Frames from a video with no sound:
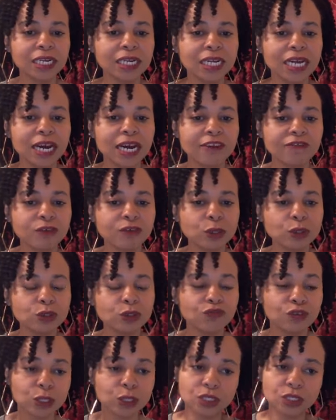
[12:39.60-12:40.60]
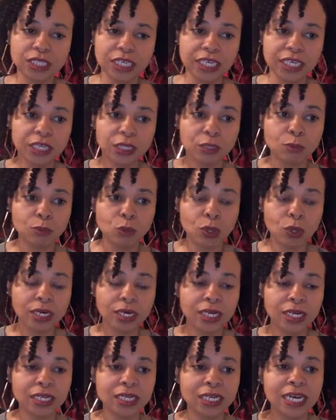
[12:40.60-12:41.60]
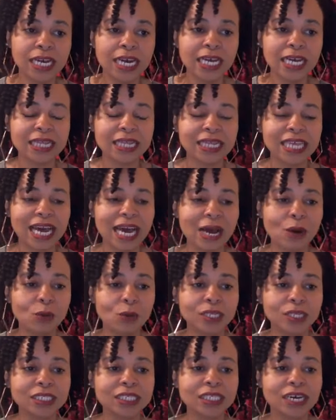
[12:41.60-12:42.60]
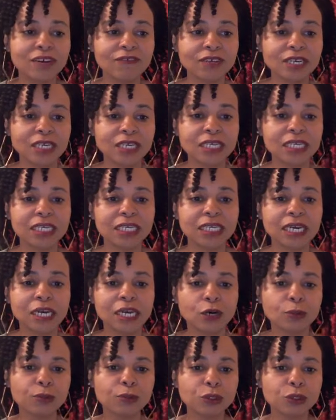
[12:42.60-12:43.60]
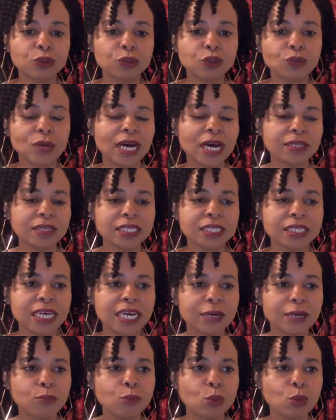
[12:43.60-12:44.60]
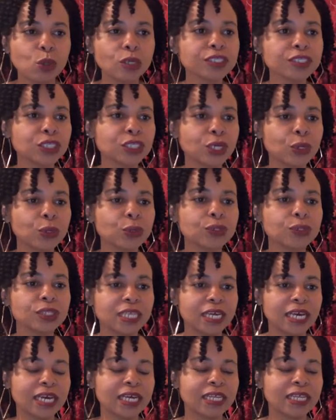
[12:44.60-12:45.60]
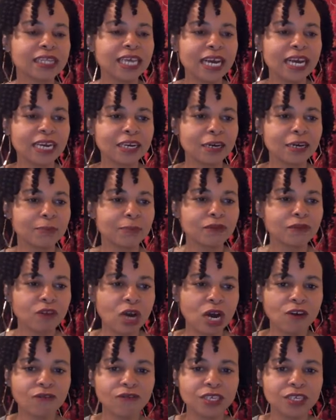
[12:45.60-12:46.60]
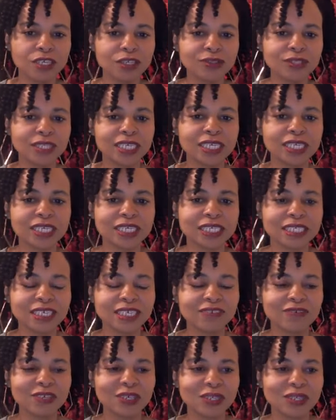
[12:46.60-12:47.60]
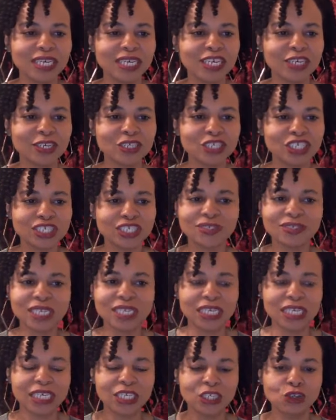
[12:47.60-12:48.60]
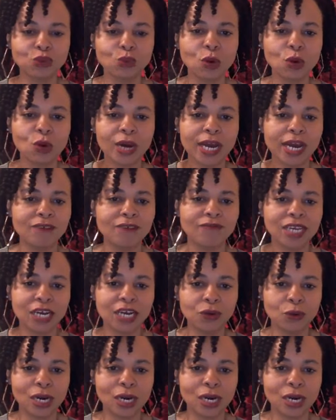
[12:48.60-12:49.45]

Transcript: If you're eating live foods first thing in the morning, that would definitely help you throughout the day more so than that cup of coffee you think is giving you the energy you need.